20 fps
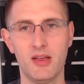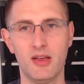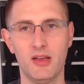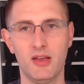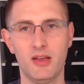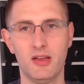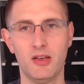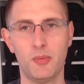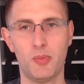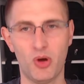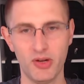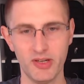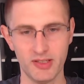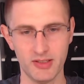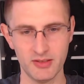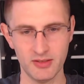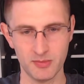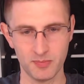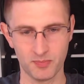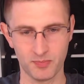The point
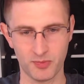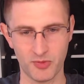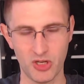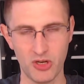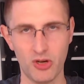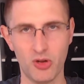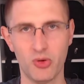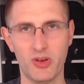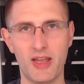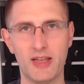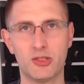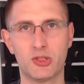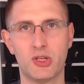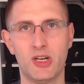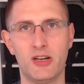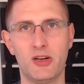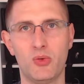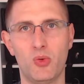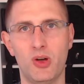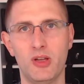is, you know,
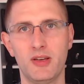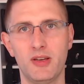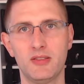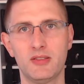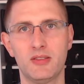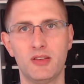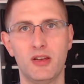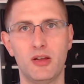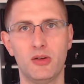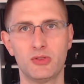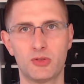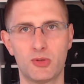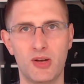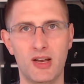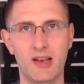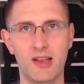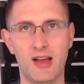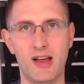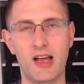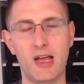NextShredder1 is in
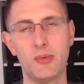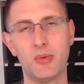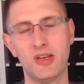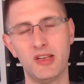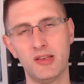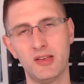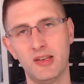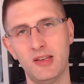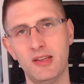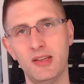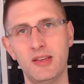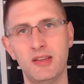Australia, I'm in Italy.